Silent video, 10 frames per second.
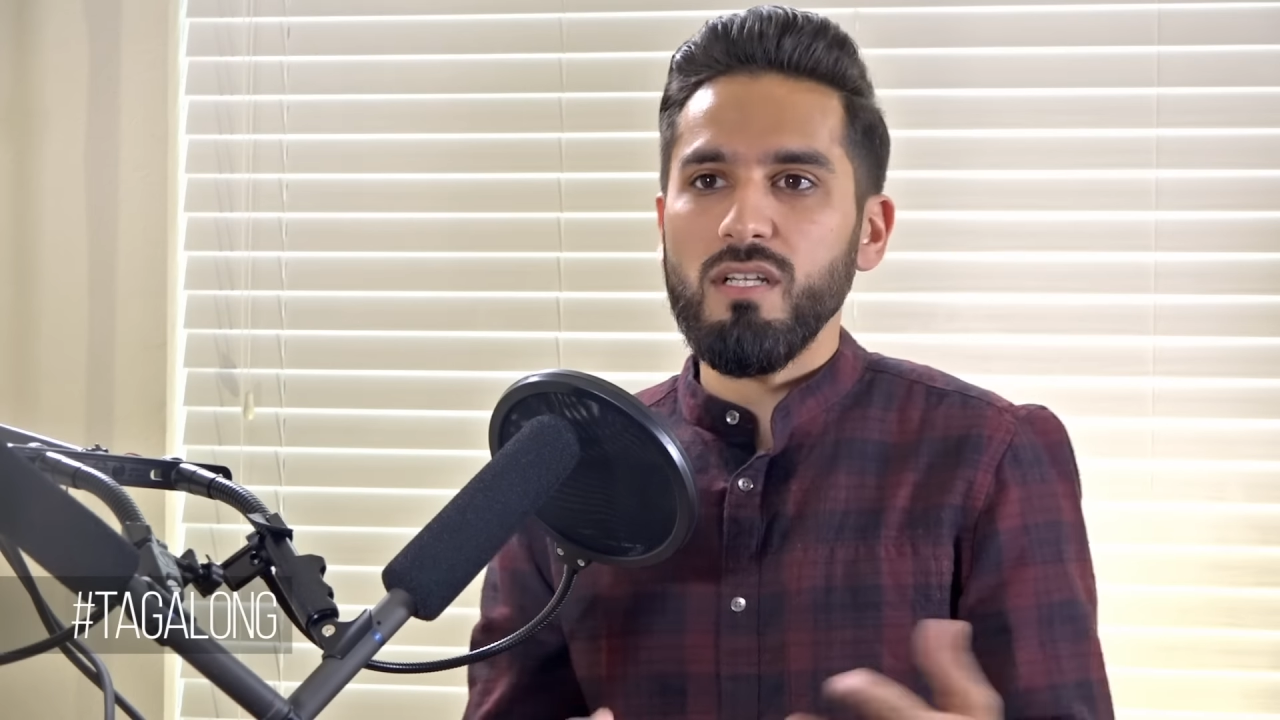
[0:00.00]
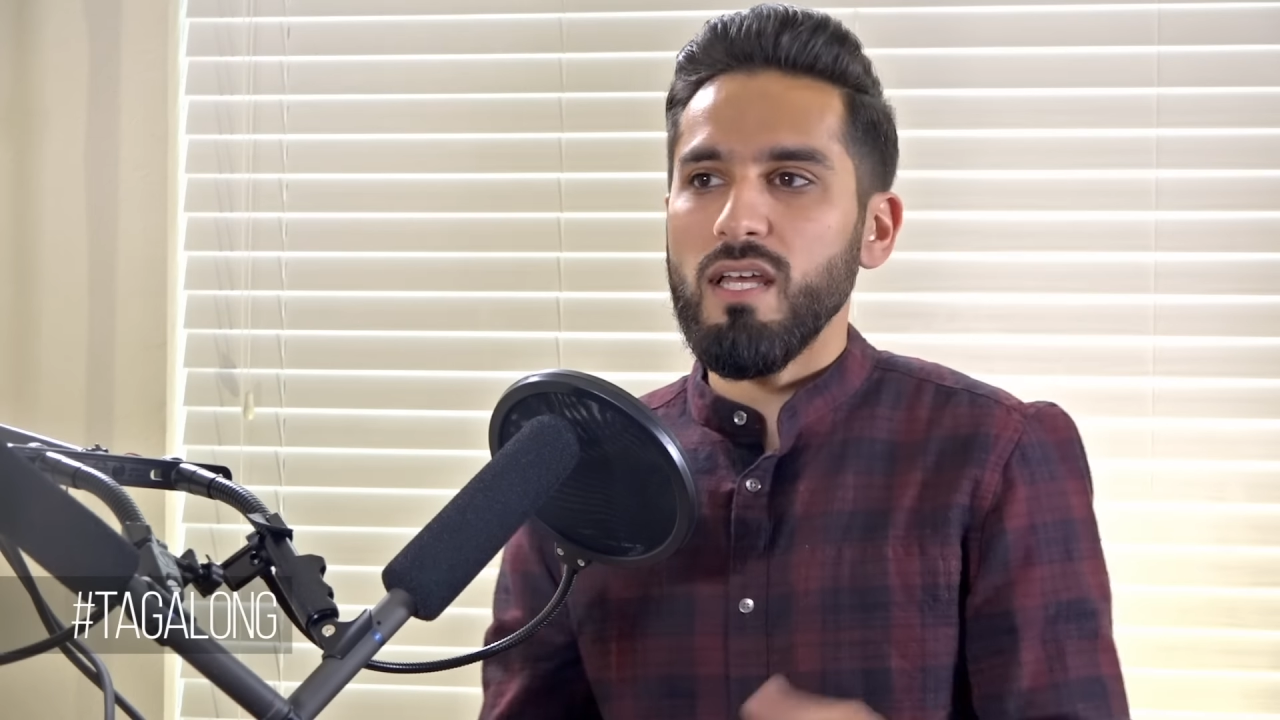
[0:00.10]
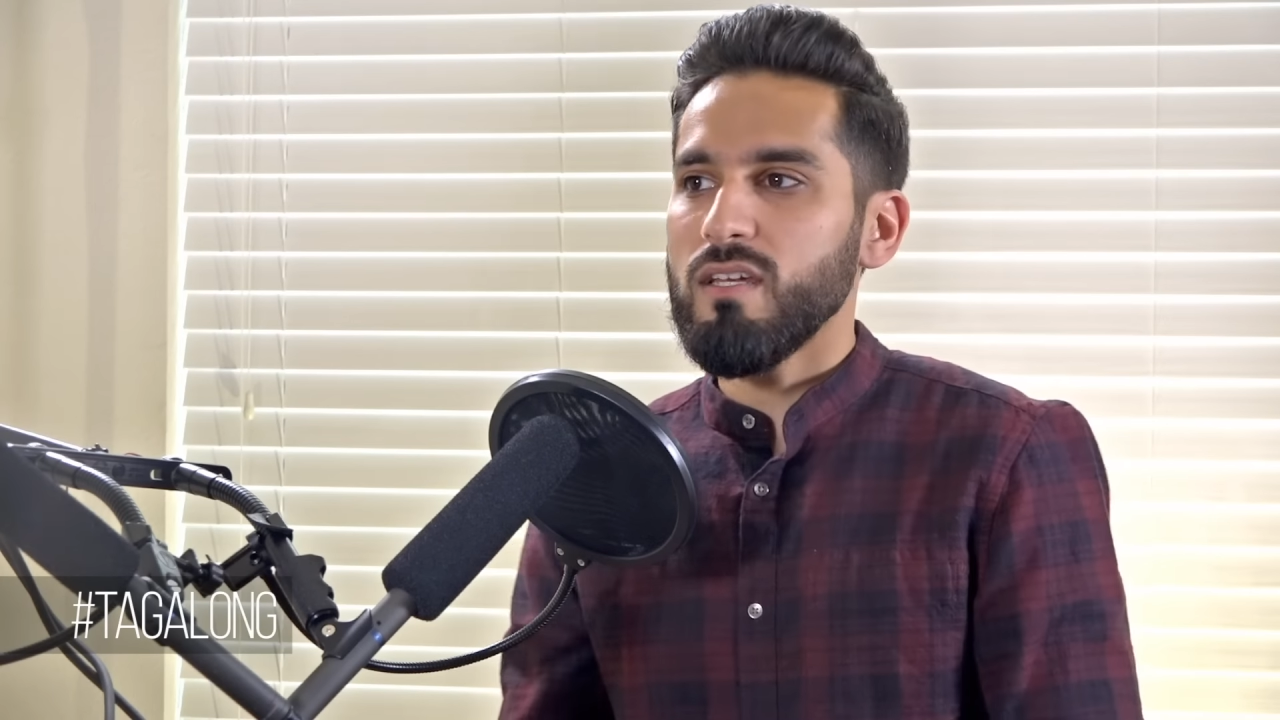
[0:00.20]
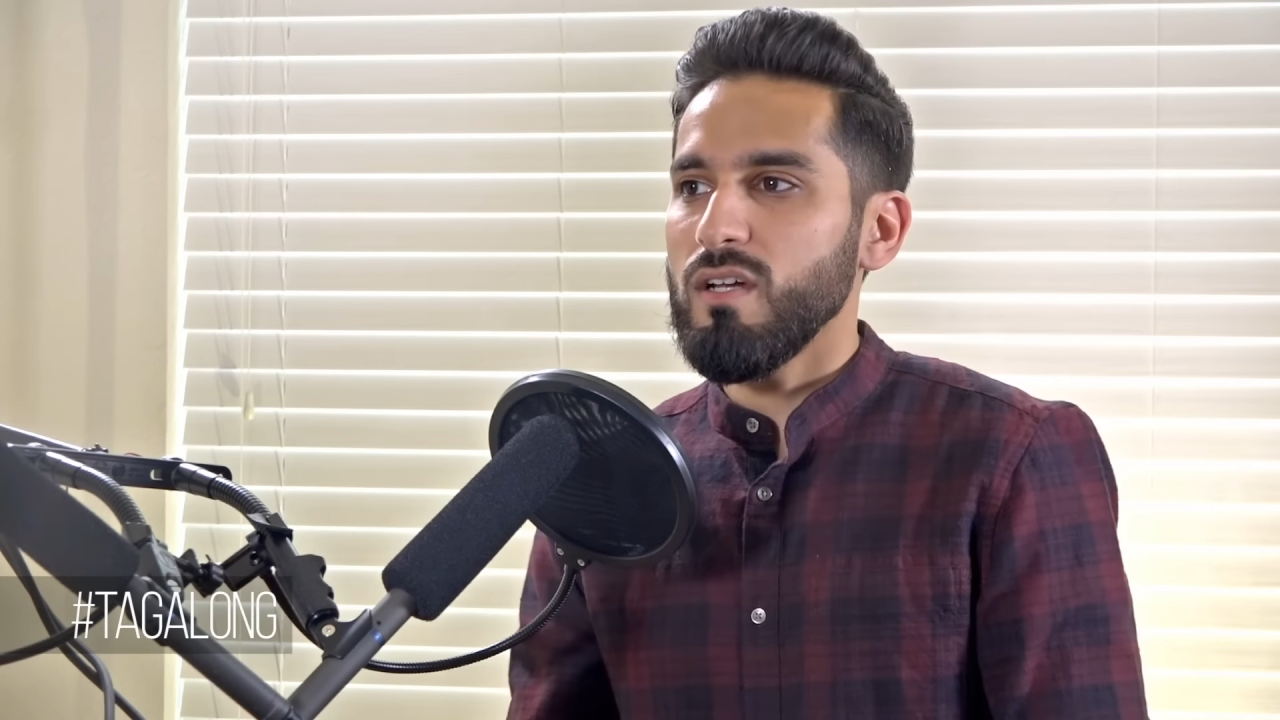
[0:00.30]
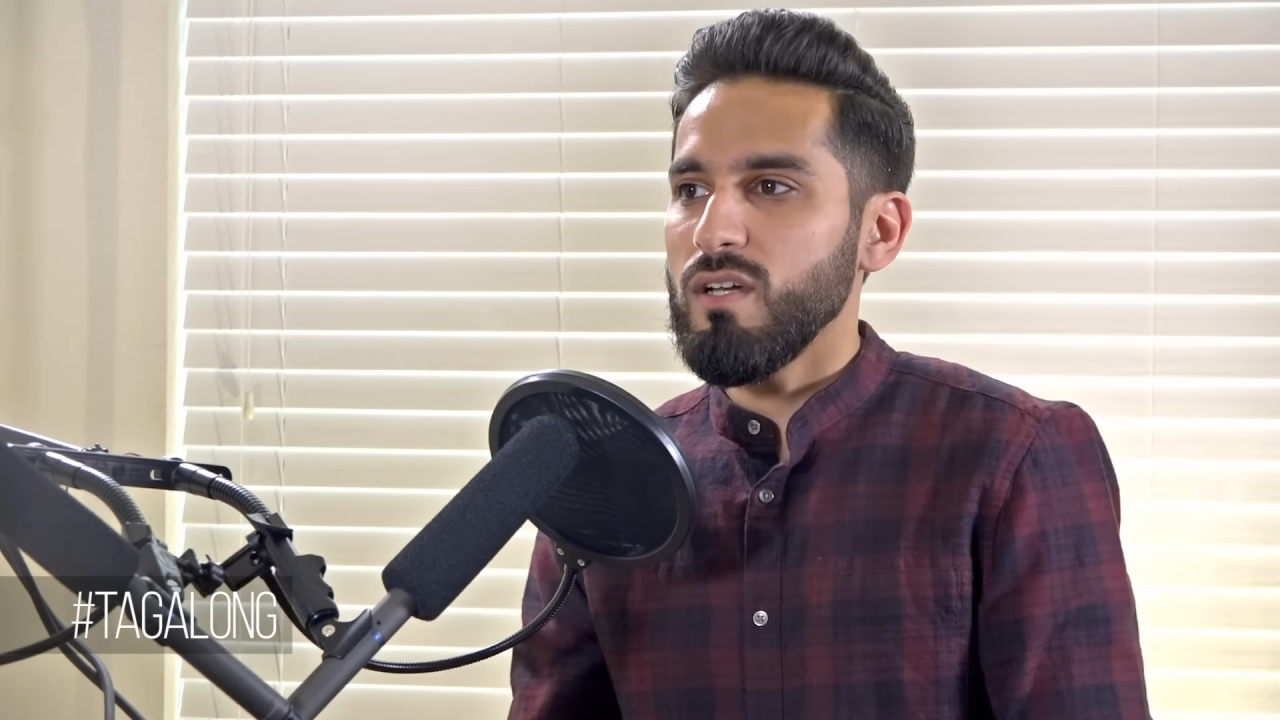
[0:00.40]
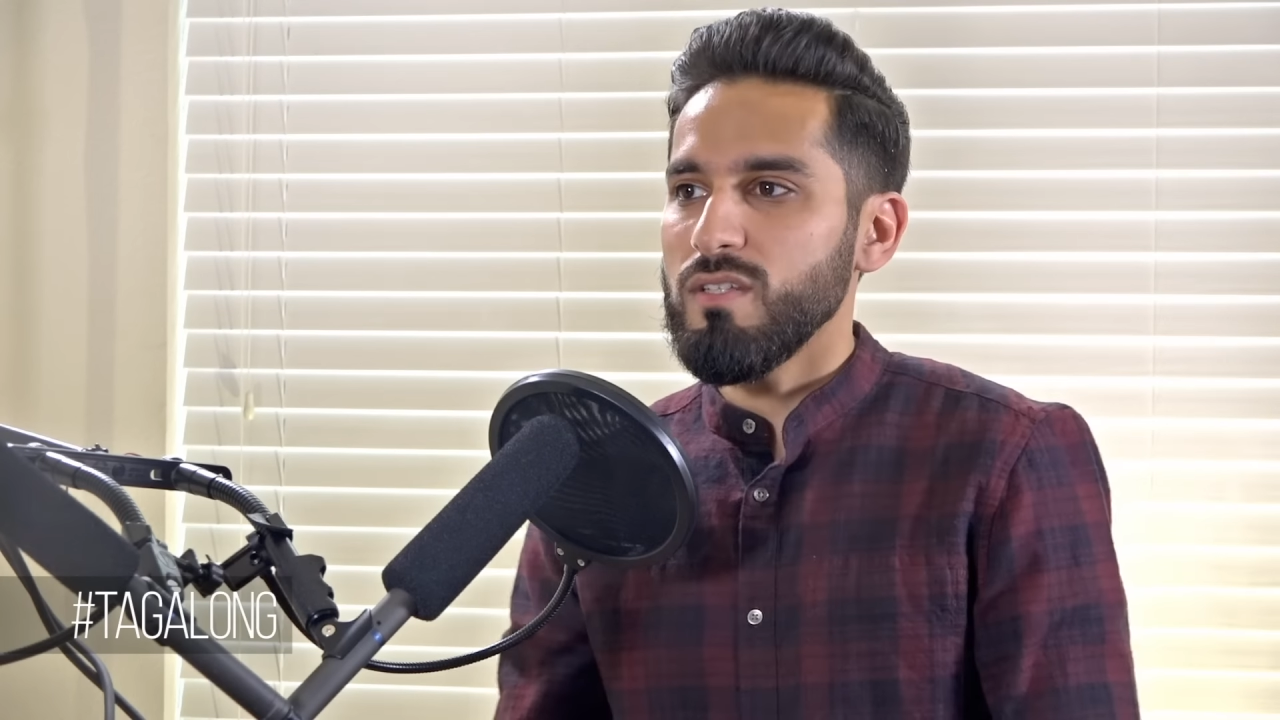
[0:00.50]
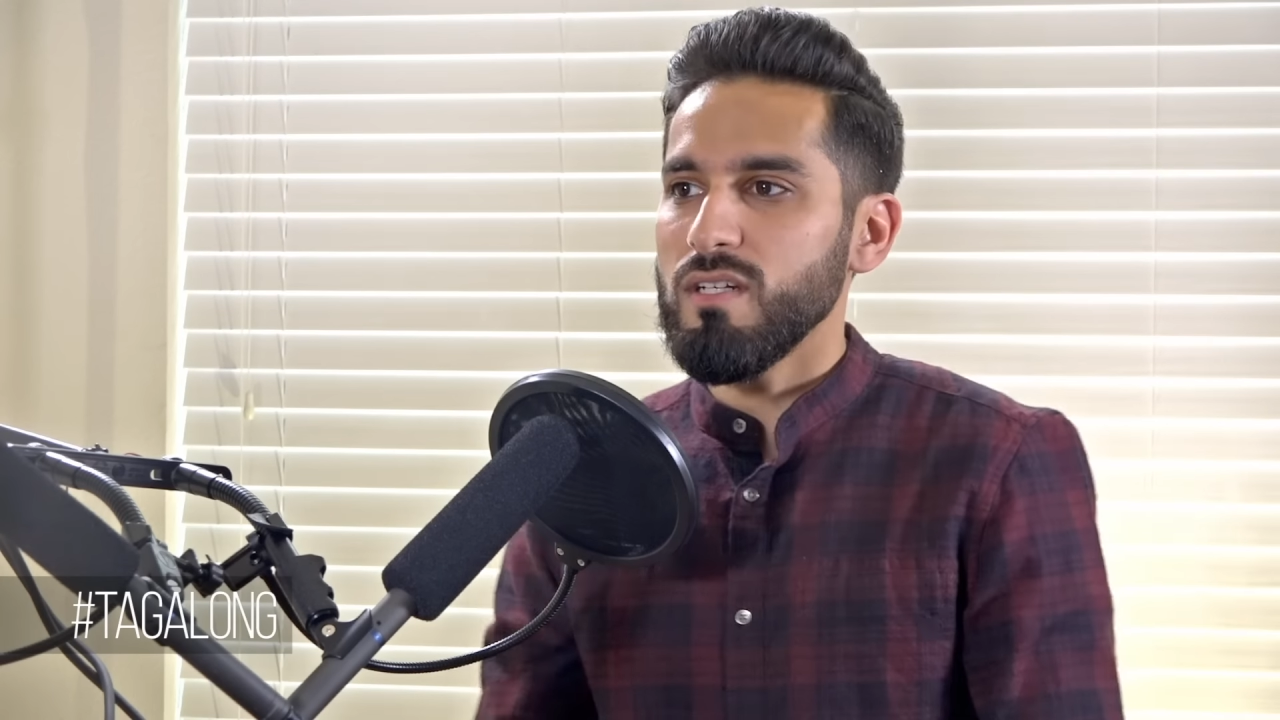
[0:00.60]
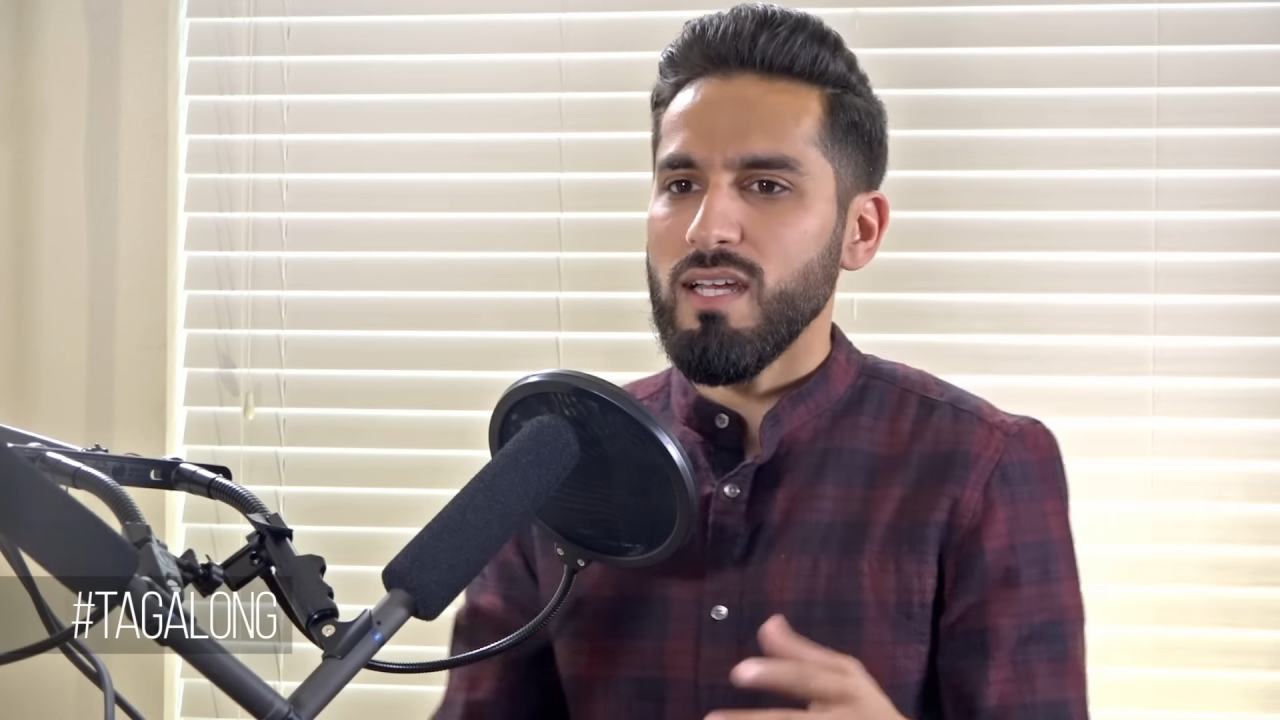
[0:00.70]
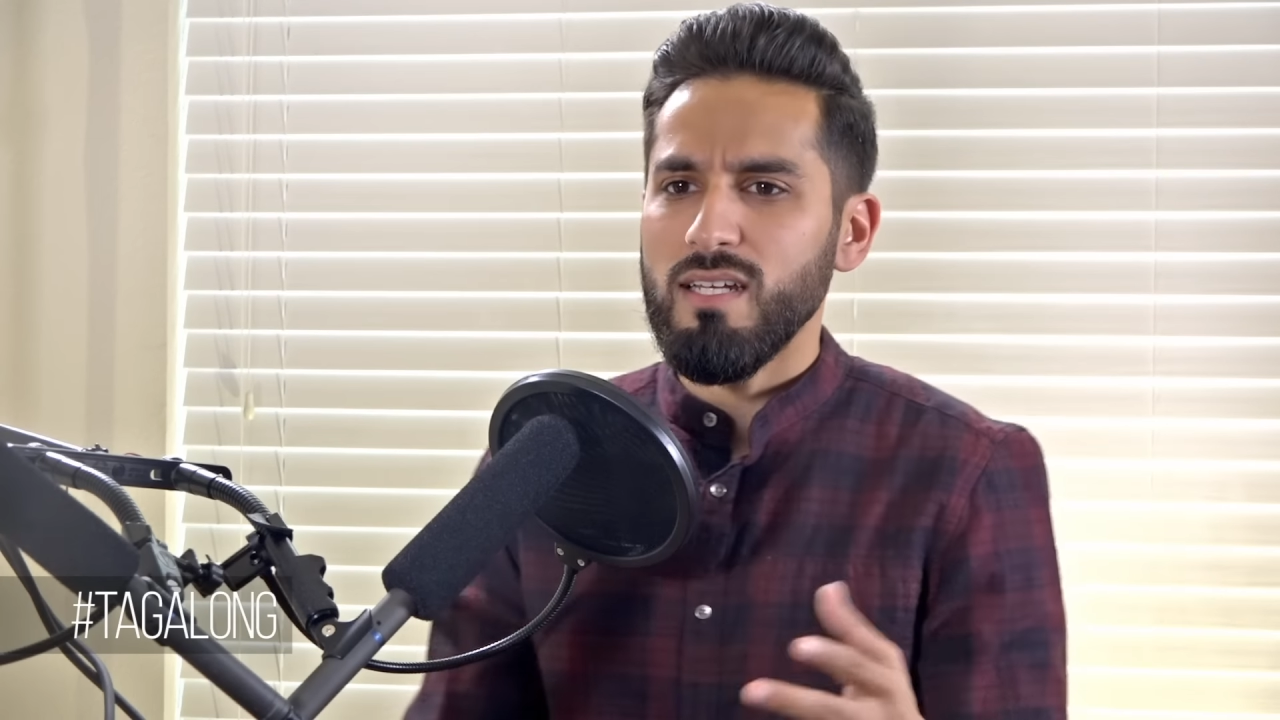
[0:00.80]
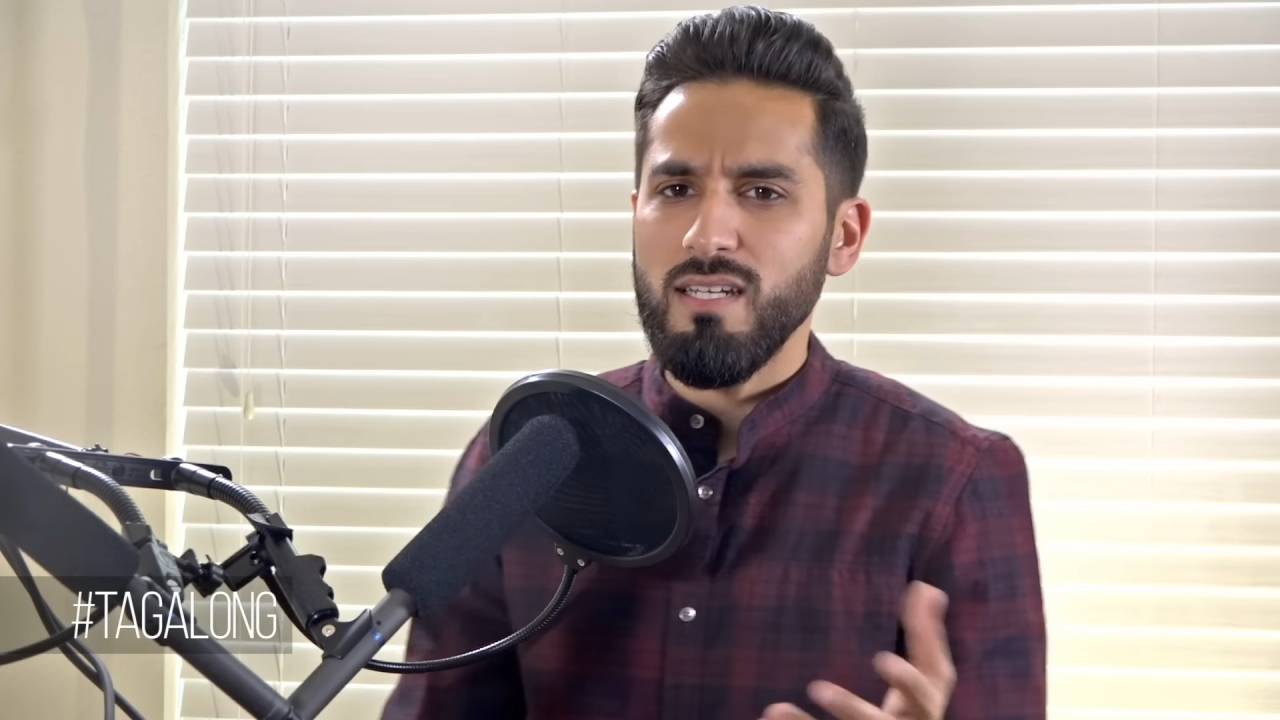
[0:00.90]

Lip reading: They're like lace. They're